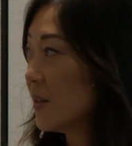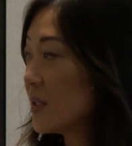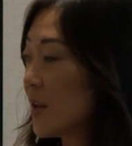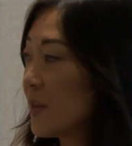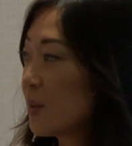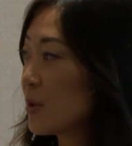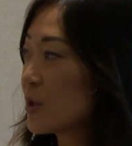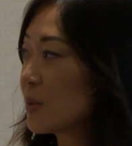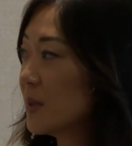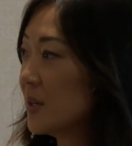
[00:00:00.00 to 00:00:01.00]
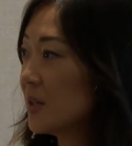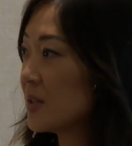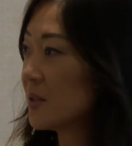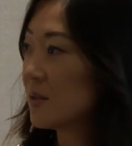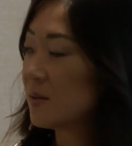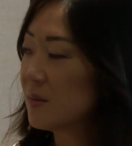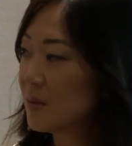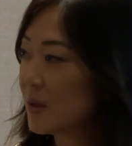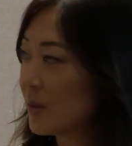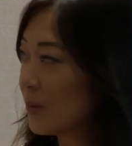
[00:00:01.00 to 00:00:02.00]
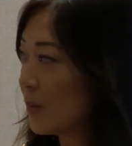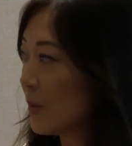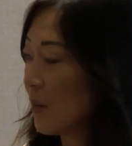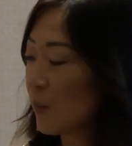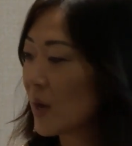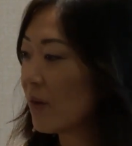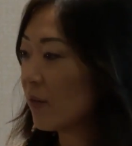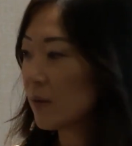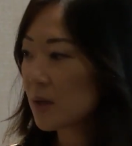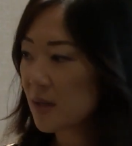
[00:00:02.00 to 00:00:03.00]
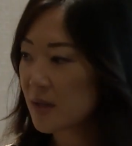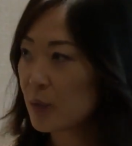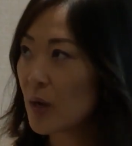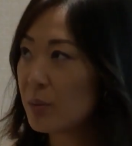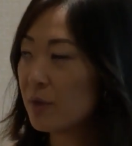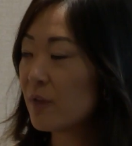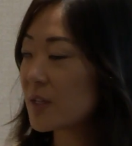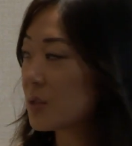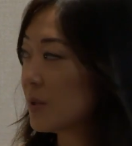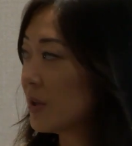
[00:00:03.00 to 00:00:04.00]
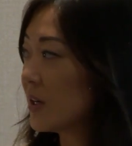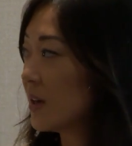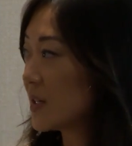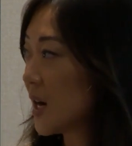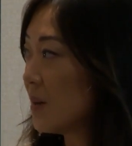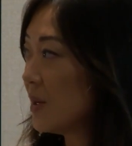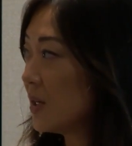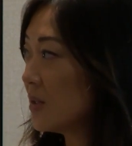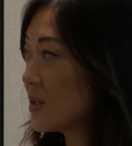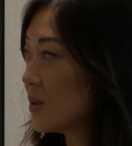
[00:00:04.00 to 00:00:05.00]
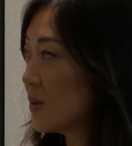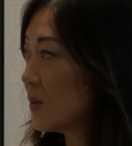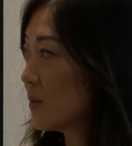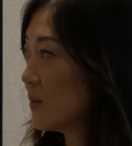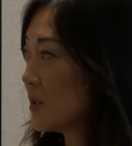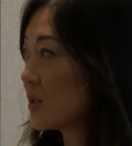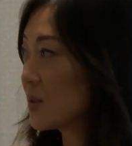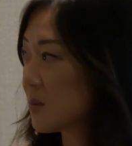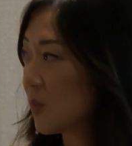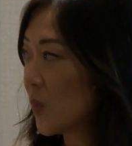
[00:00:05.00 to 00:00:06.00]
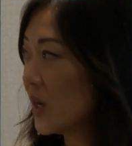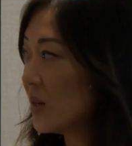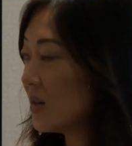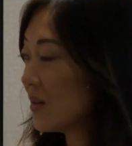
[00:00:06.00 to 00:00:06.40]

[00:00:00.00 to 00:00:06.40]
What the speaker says: There's nothing pushing me to, you know, we have incredible flexibility on timing, so we just wait.